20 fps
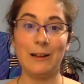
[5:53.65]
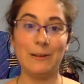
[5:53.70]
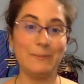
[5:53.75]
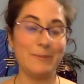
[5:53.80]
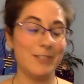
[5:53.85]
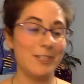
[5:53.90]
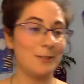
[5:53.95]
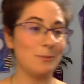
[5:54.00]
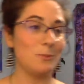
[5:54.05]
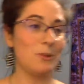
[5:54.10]

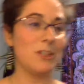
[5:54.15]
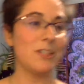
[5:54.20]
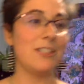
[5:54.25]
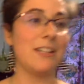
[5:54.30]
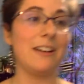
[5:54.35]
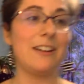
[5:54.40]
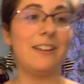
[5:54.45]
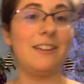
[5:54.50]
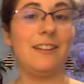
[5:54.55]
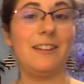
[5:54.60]
some more
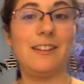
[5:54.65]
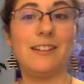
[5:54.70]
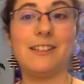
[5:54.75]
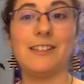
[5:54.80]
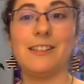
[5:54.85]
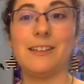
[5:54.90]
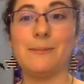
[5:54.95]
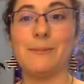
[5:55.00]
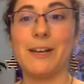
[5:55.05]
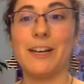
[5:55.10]

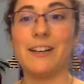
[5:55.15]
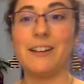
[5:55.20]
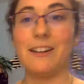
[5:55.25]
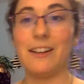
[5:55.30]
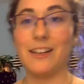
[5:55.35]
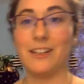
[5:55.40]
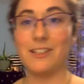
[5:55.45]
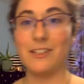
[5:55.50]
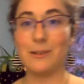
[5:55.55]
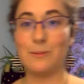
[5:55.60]
succulents in my
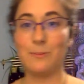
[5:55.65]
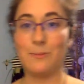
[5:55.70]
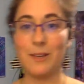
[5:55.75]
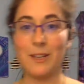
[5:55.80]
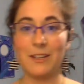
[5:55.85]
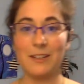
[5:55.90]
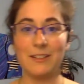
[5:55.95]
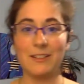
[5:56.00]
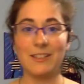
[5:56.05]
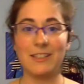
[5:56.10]
collection
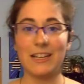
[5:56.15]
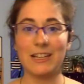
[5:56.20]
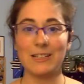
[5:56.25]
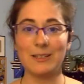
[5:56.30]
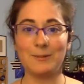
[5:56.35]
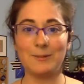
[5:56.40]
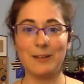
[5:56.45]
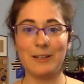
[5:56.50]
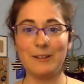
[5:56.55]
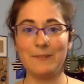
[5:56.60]
because
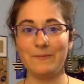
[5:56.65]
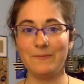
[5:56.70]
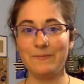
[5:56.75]
that's what